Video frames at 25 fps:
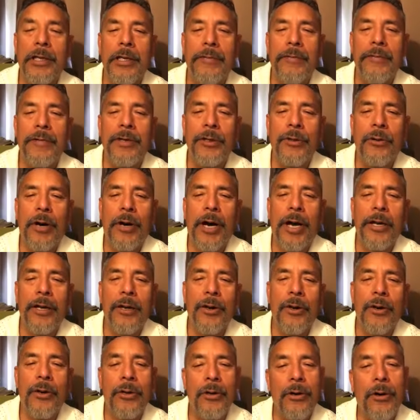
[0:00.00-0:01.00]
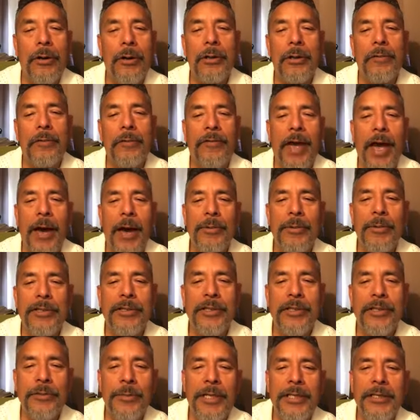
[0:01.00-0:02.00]
even though I call the families
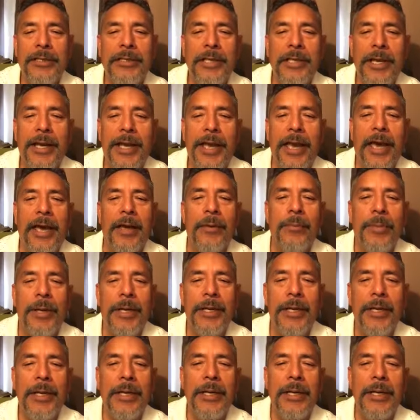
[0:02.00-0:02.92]
as much as I can, but